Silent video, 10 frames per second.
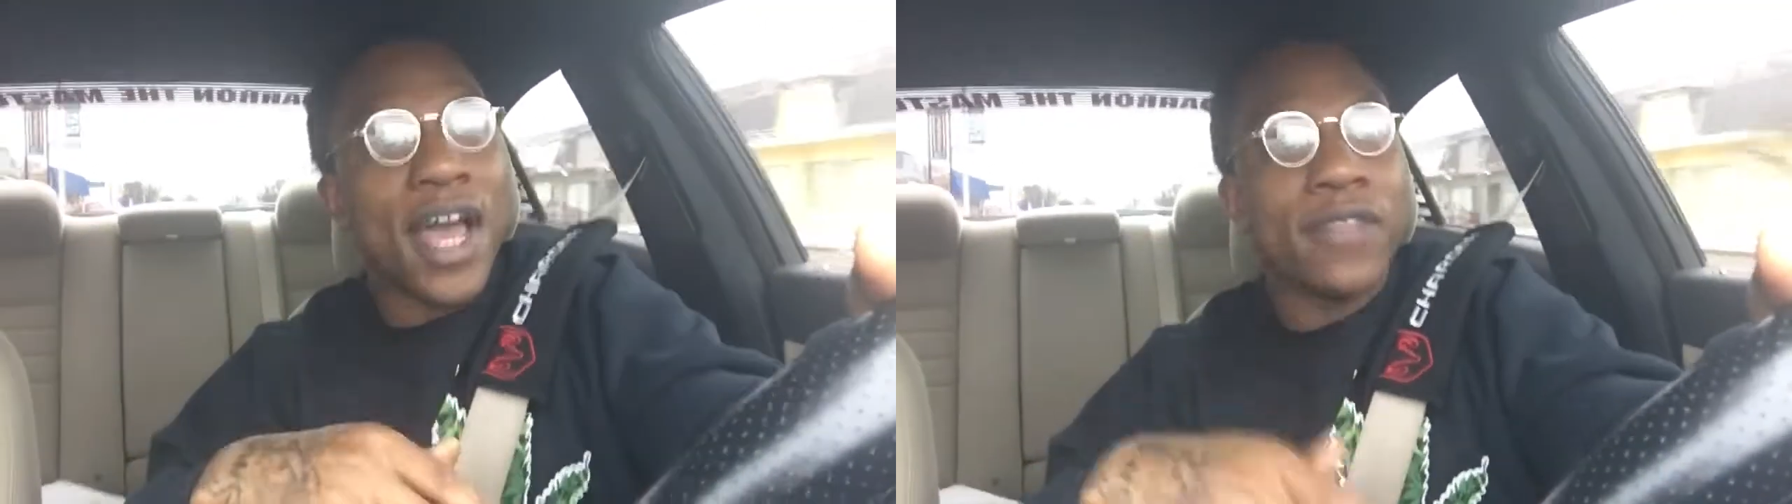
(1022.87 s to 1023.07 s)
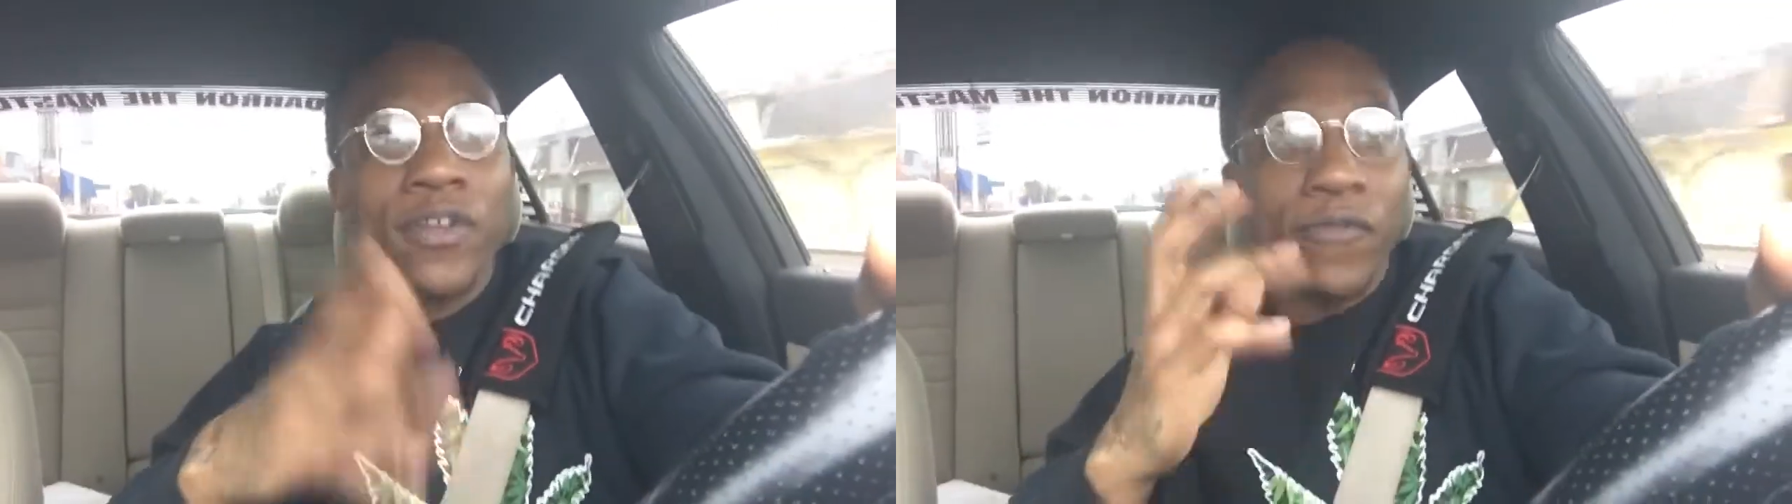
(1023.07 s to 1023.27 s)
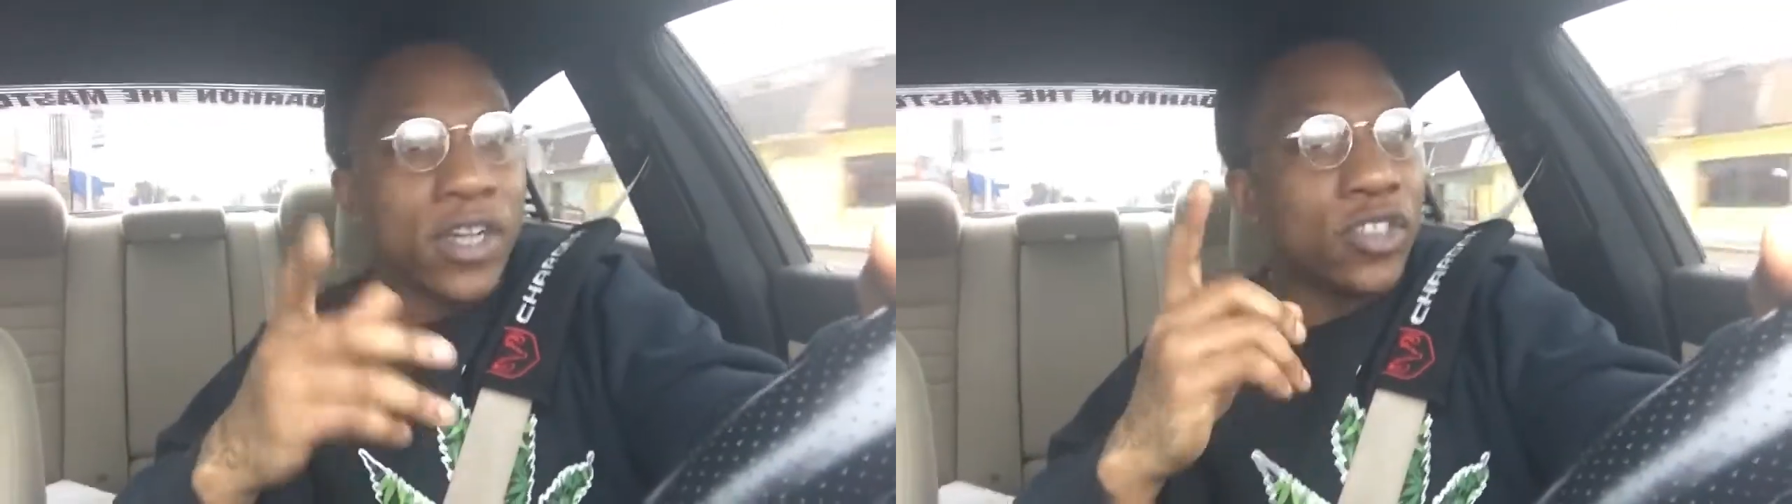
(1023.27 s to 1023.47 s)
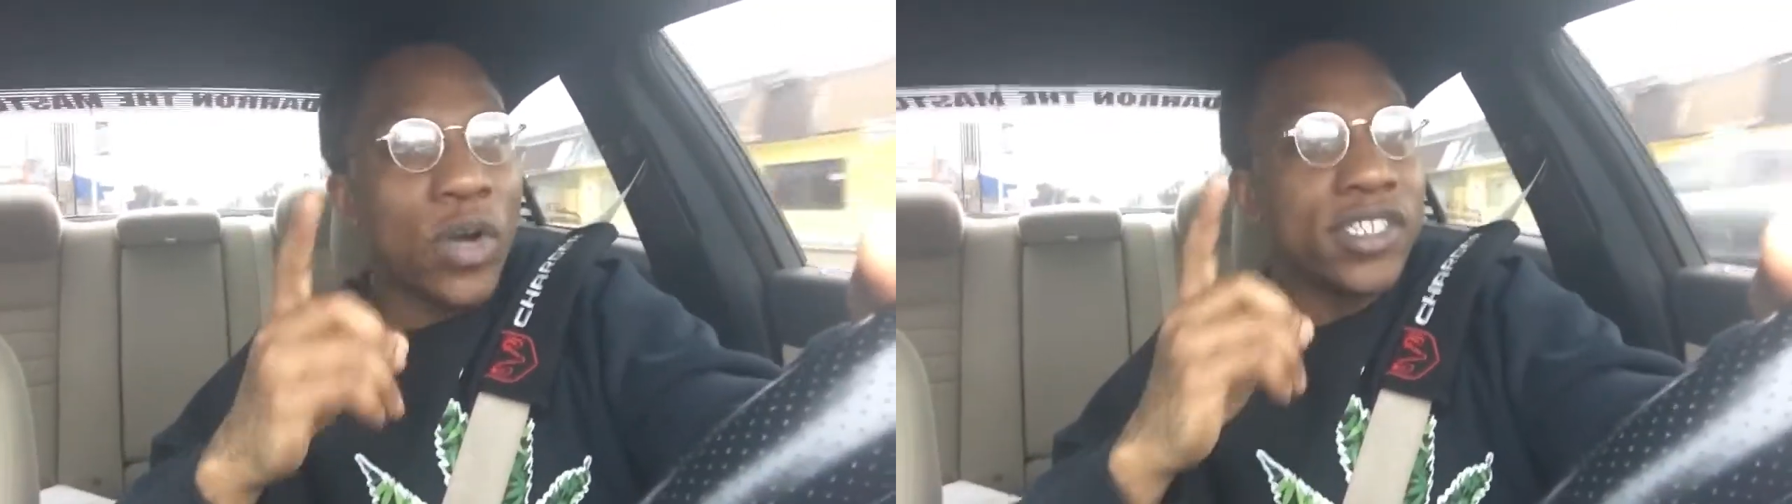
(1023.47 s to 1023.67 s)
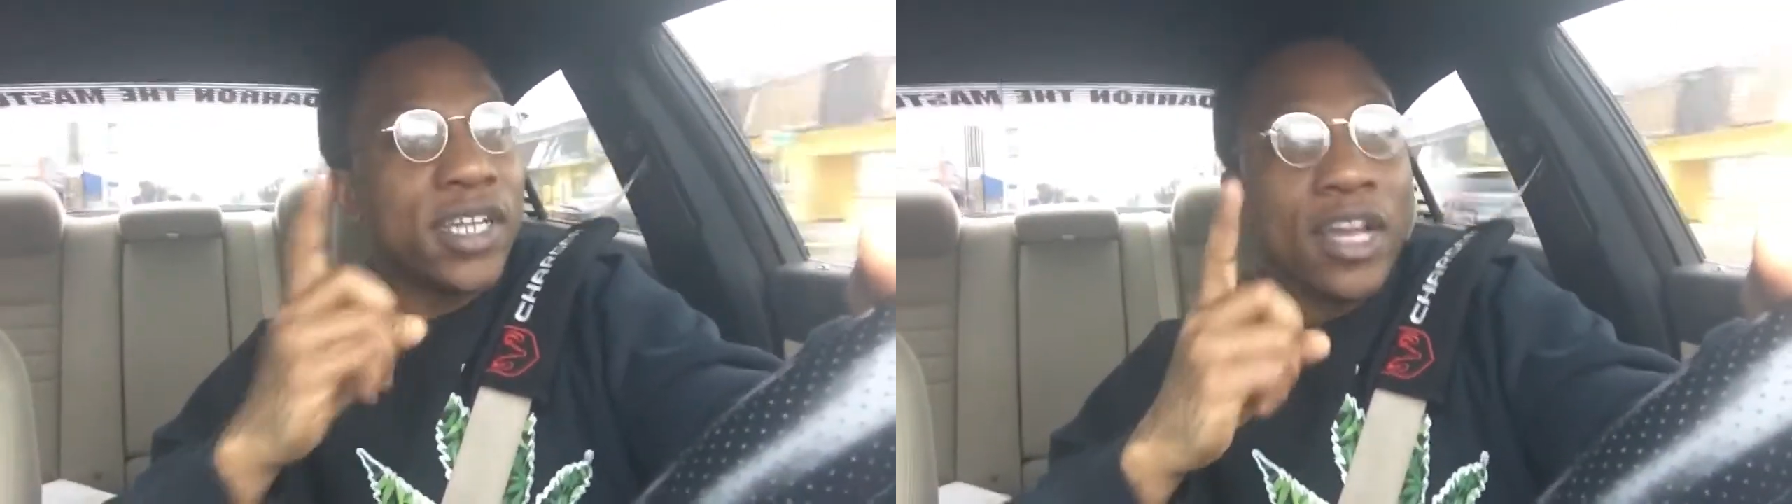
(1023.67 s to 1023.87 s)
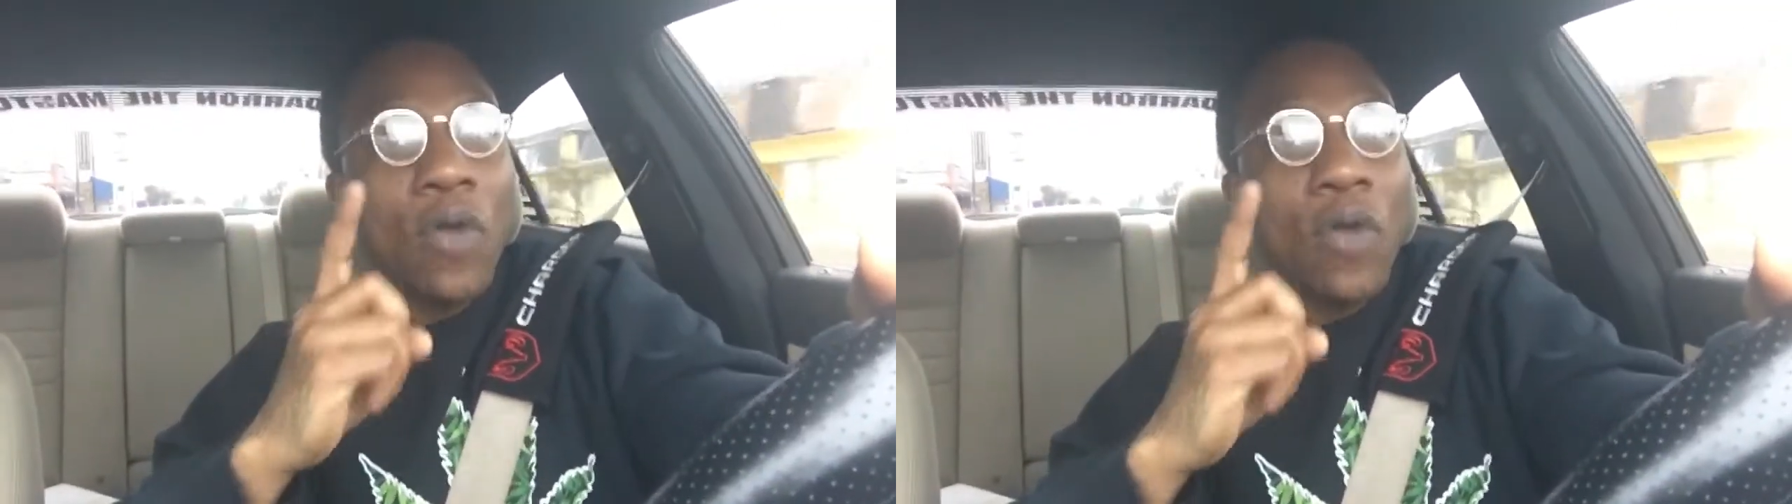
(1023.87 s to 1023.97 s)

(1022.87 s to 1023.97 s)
the first question they gonna